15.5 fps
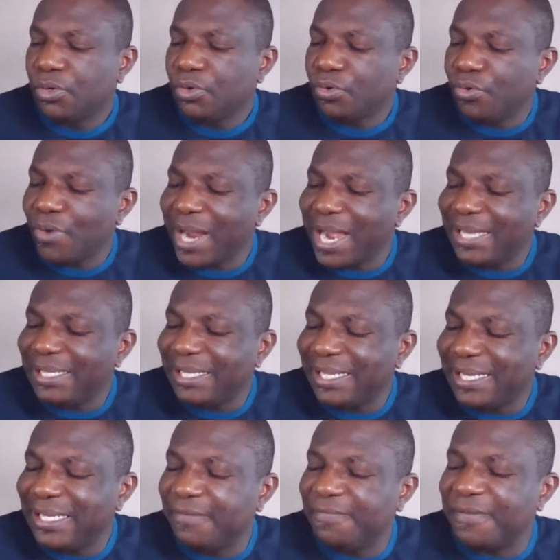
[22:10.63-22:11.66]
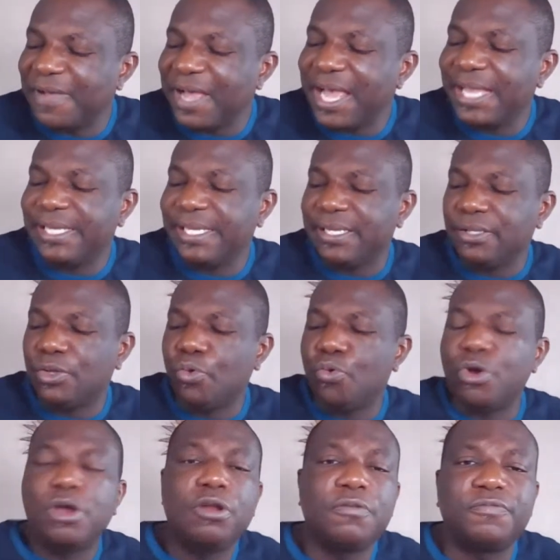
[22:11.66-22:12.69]
Rightly dividing the
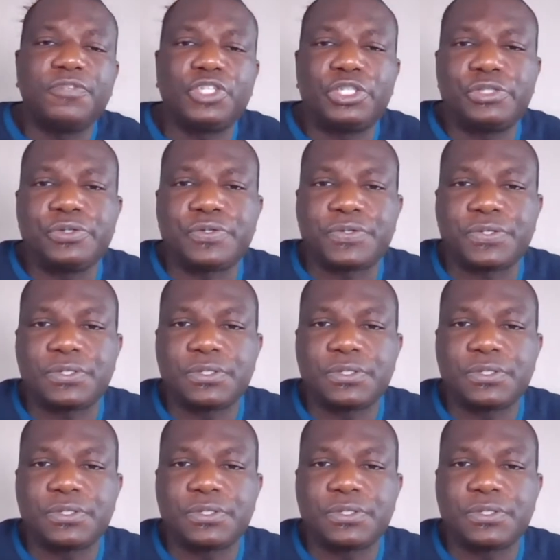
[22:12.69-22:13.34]
word of truth.